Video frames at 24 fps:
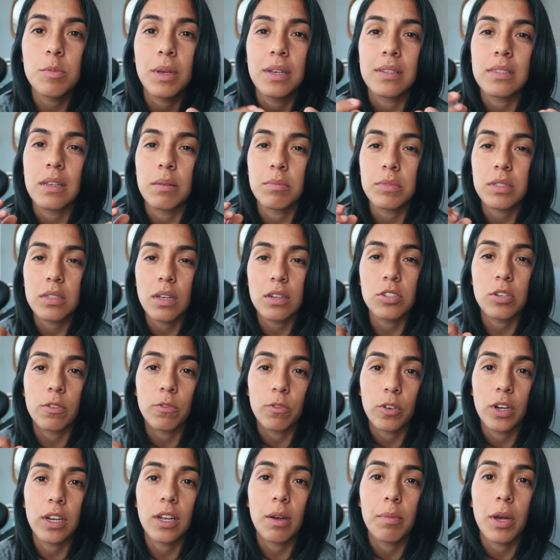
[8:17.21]
because I'm such a
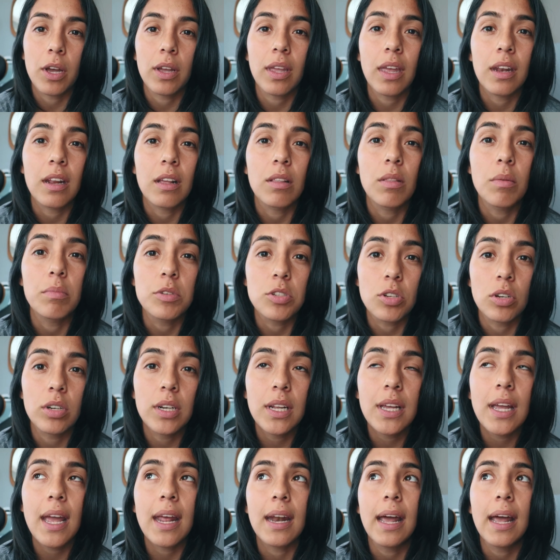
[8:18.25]
freak about getting them dirty,